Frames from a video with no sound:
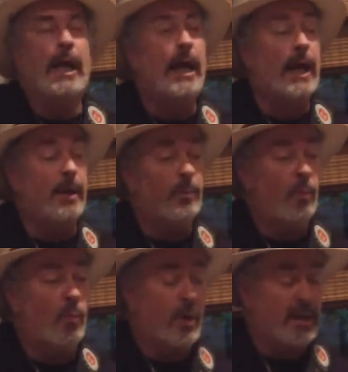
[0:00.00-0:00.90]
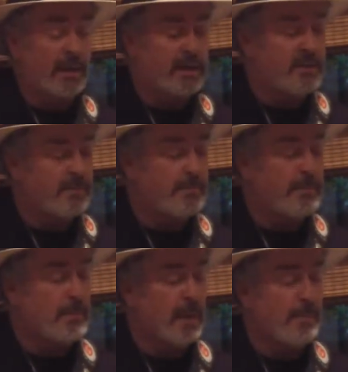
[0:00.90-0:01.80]
And what it is,
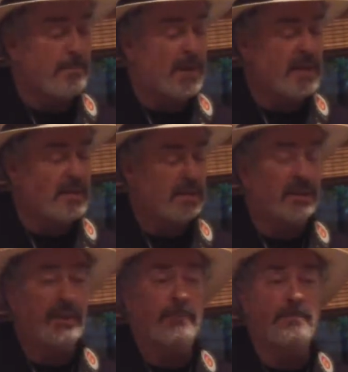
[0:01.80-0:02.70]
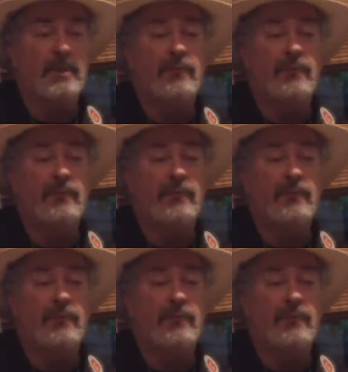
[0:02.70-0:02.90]
basically,